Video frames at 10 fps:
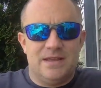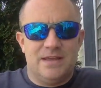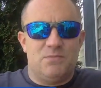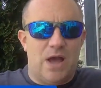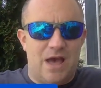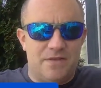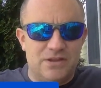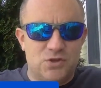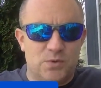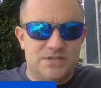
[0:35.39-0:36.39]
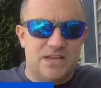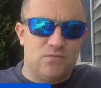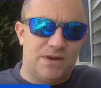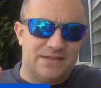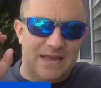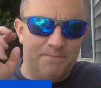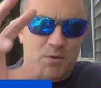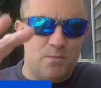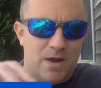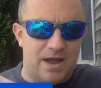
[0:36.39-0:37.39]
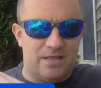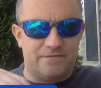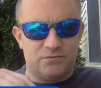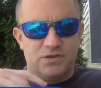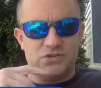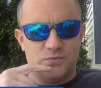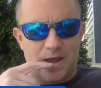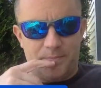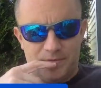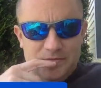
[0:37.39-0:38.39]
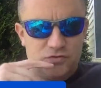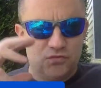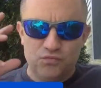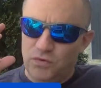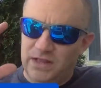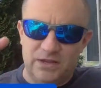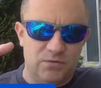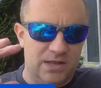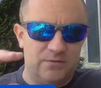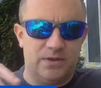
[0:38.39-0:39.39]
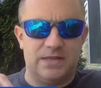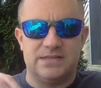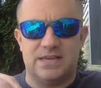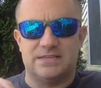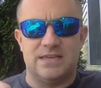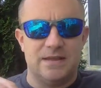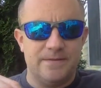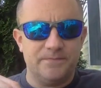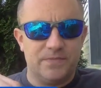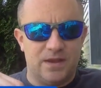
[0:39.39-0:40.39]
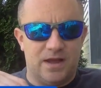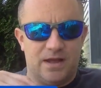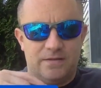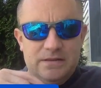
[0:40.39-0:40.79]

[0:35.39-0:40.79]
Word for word: But how they do it is they run a tempo mile after each rep to really, really, really test the uh,